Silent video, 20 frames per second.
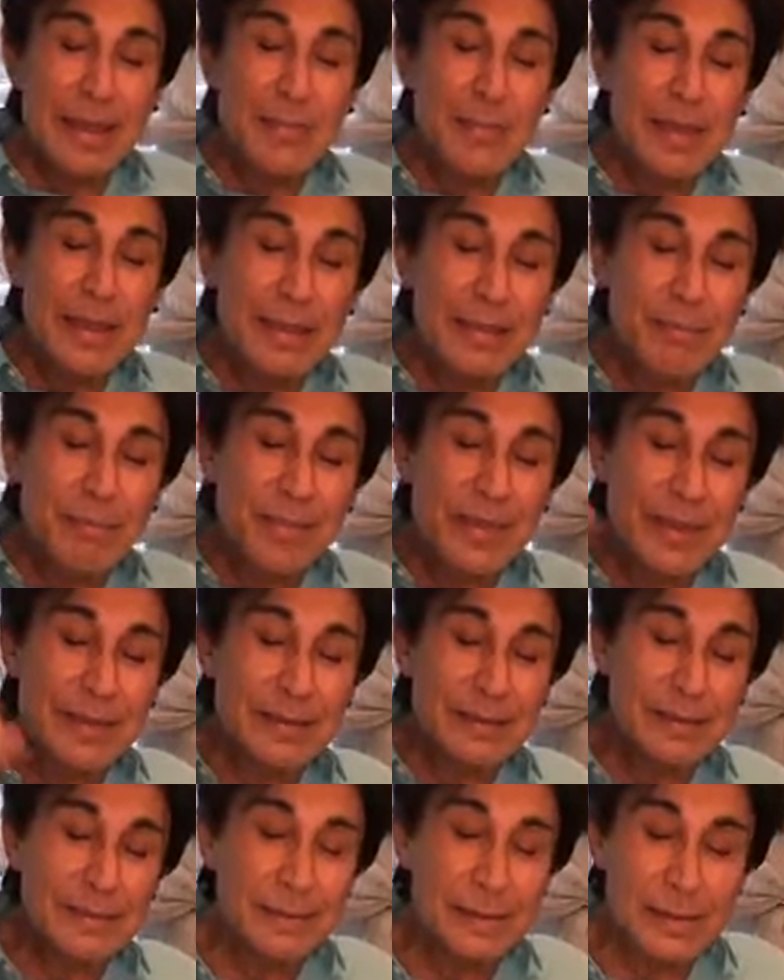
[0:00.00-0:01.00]
uh, give me
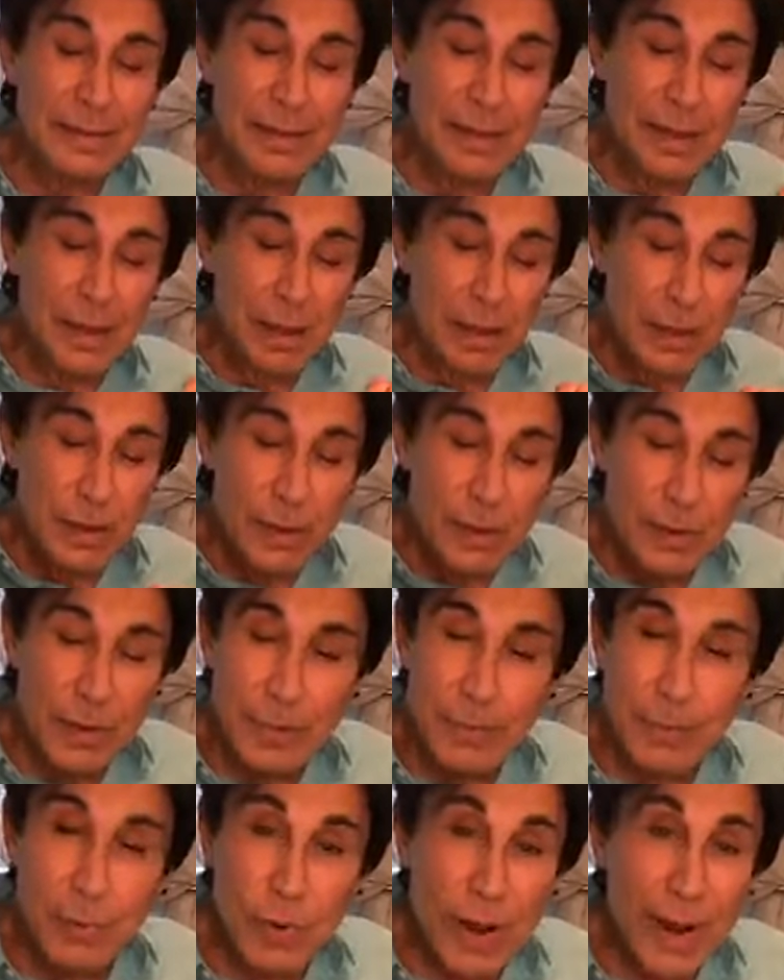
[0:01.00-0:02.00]
a
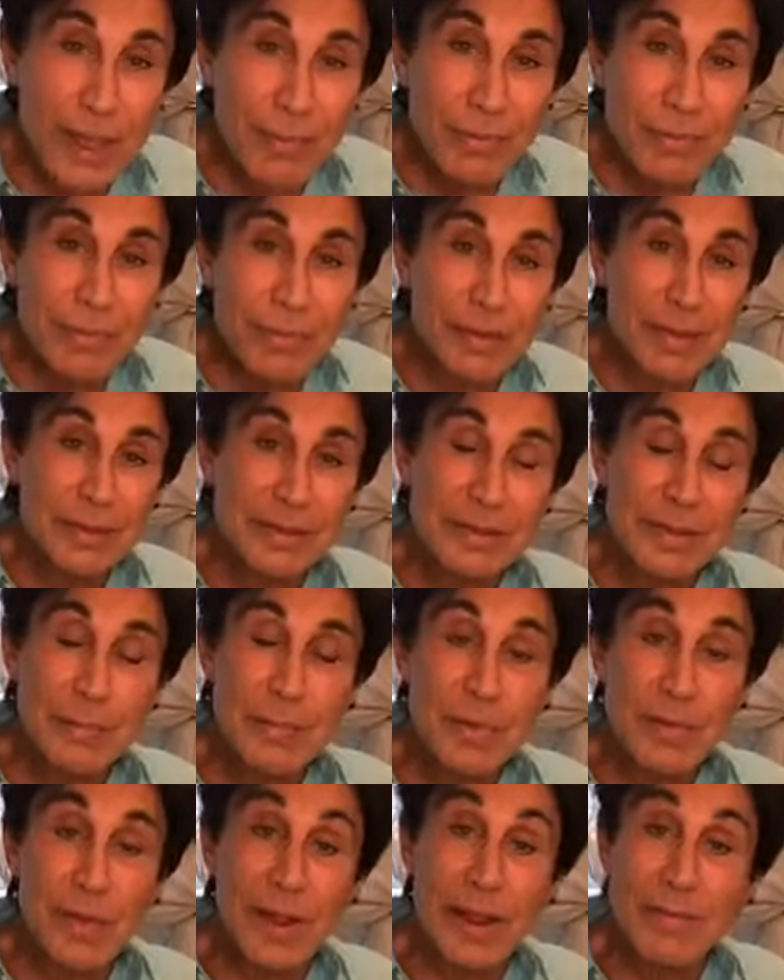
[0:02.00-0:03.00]
good breath.
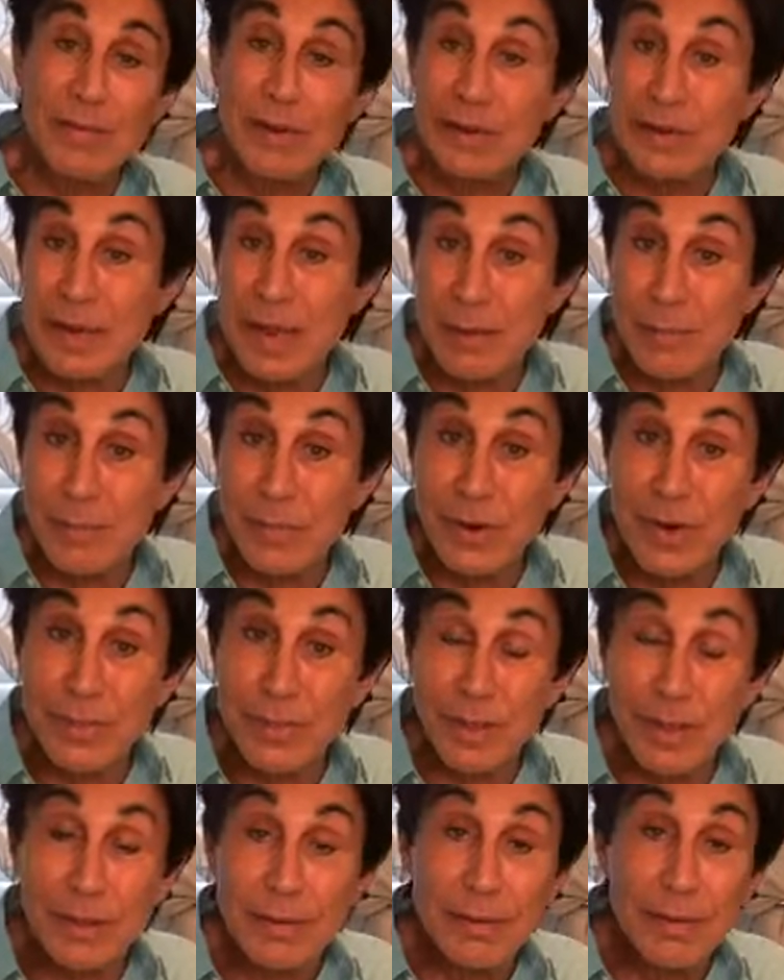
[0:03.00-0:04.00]
Some of you are having a hard time
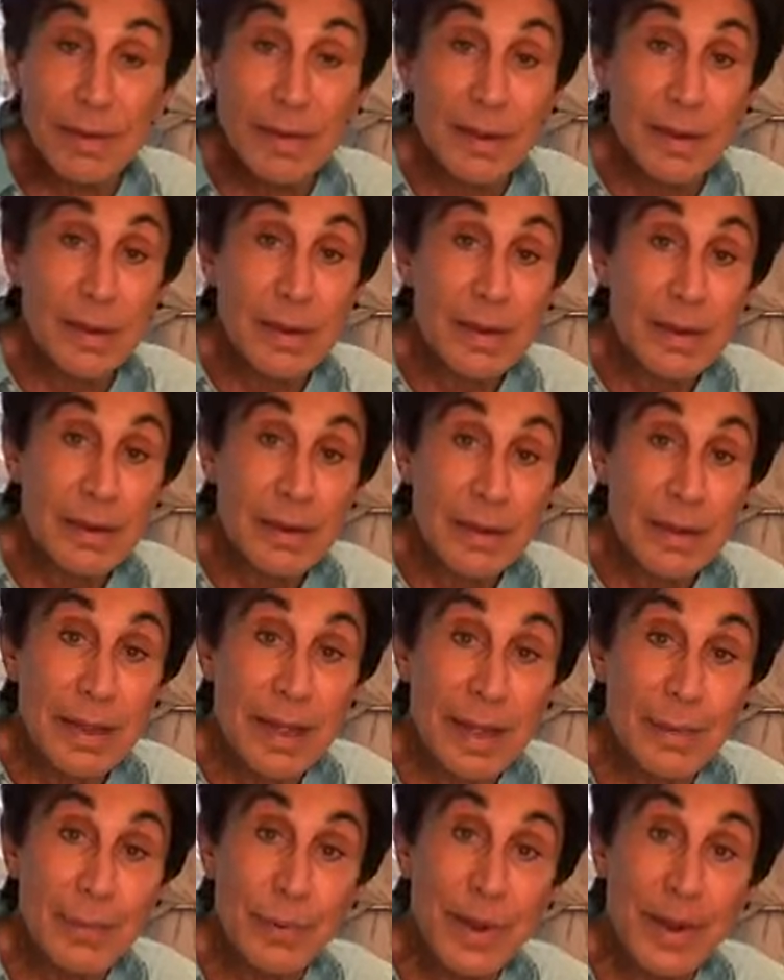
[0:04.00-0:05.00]
breathing.
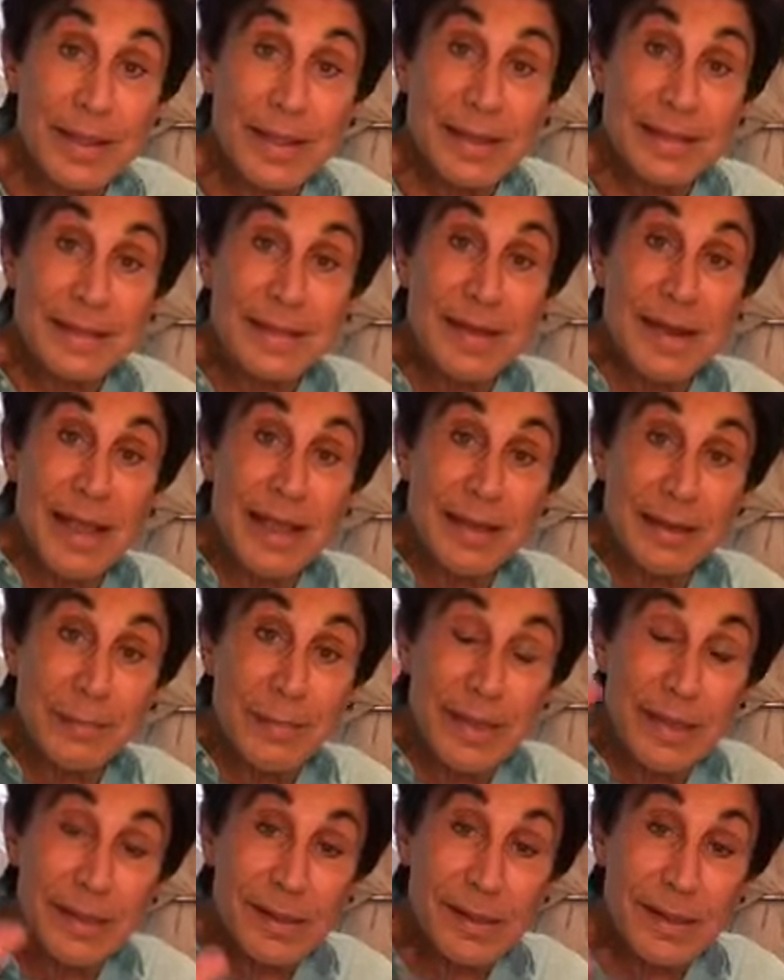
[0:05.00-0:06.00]
I pray that
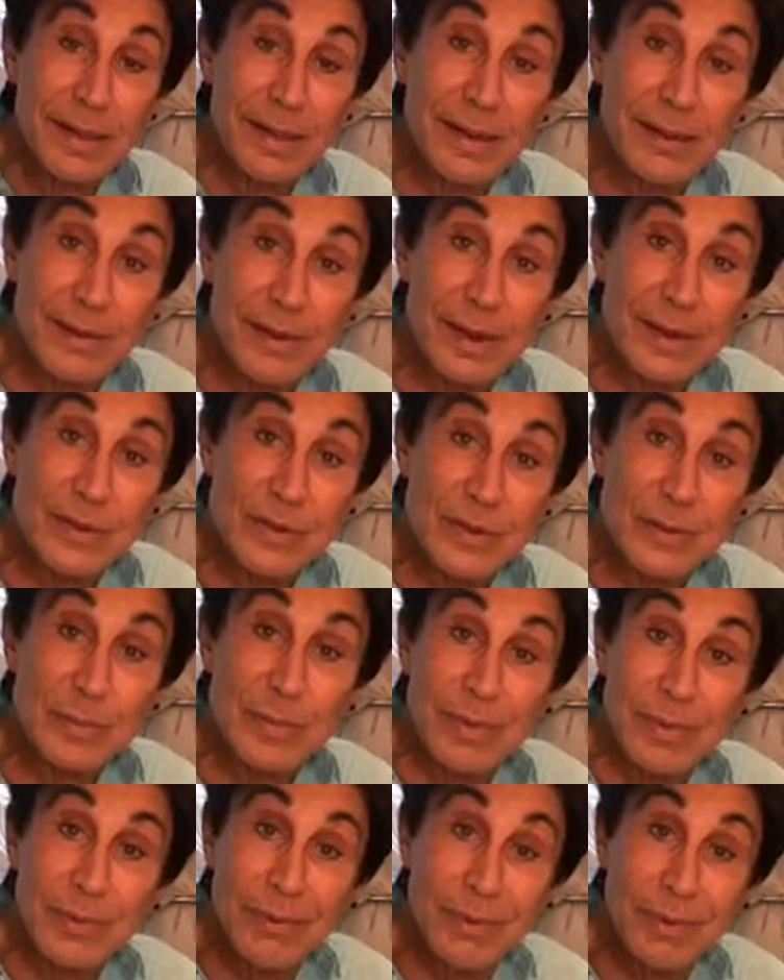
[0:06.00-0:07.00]
tonight it'll be clear and
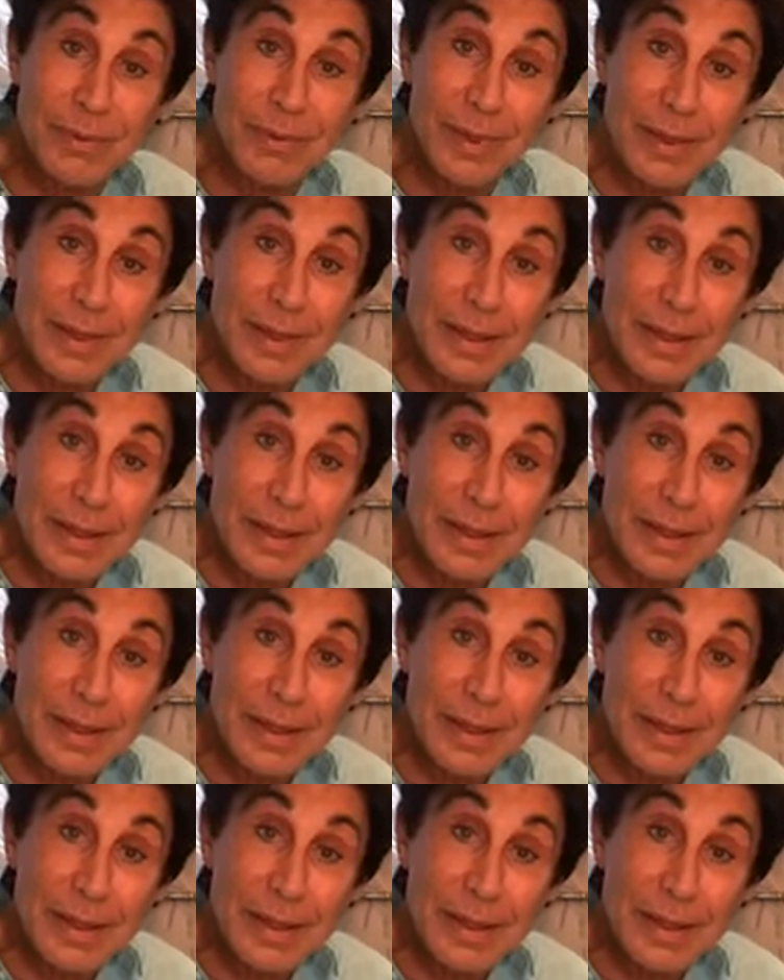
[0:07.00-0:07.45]
smooth.